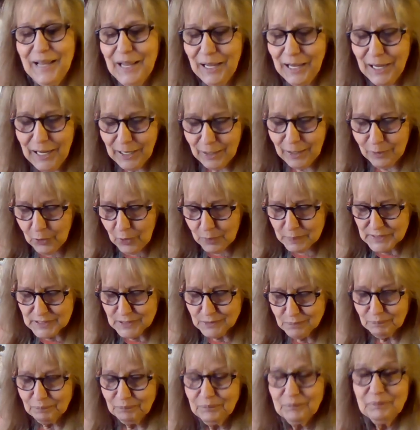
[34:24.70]
And
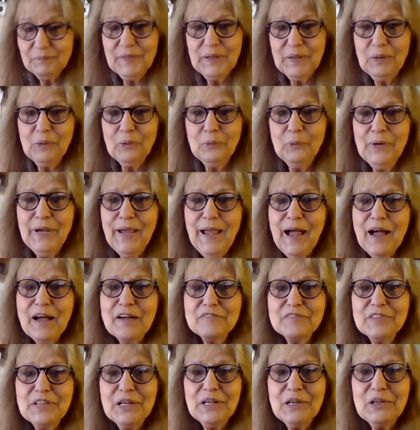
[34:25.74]
whoops, we
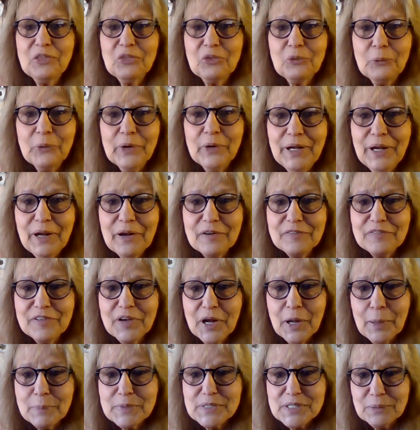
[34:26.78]
have the three of
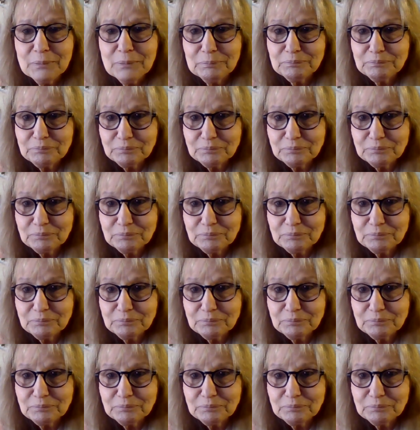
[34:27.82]
cups.